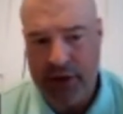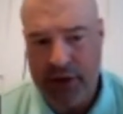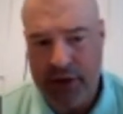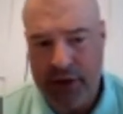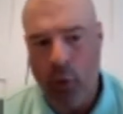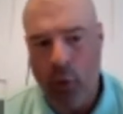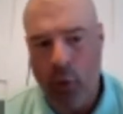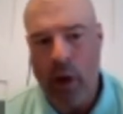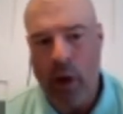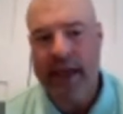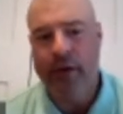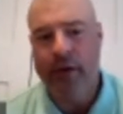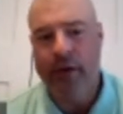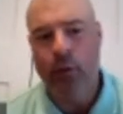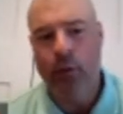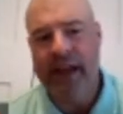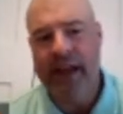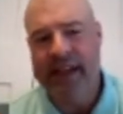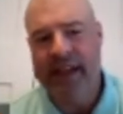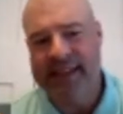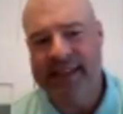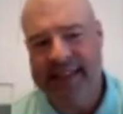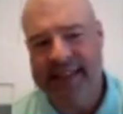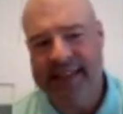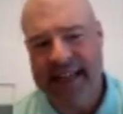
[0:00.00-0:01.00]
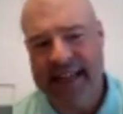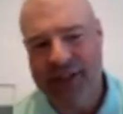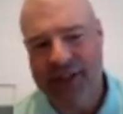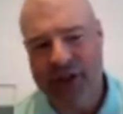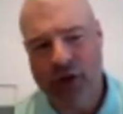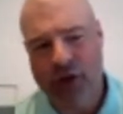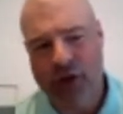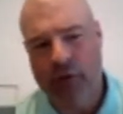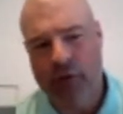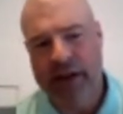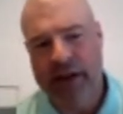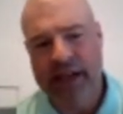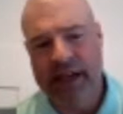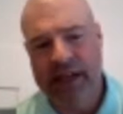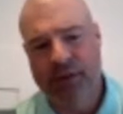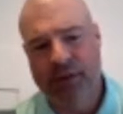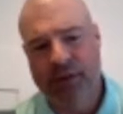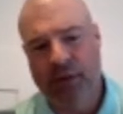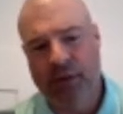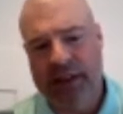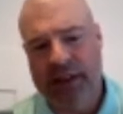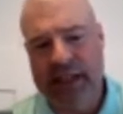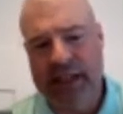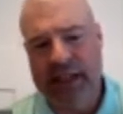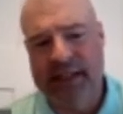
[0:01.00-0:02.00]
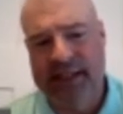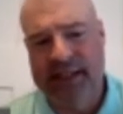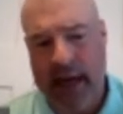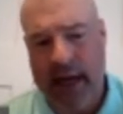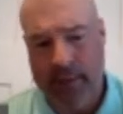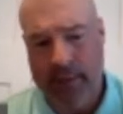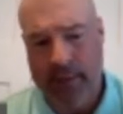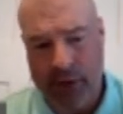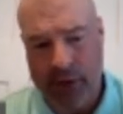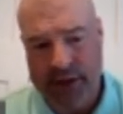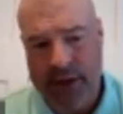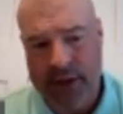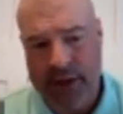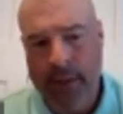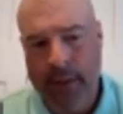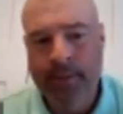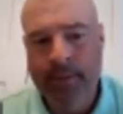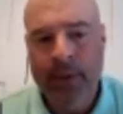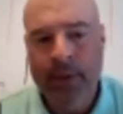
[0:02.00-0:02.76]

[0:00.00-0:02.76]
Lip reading: The way we set screens with these doubles,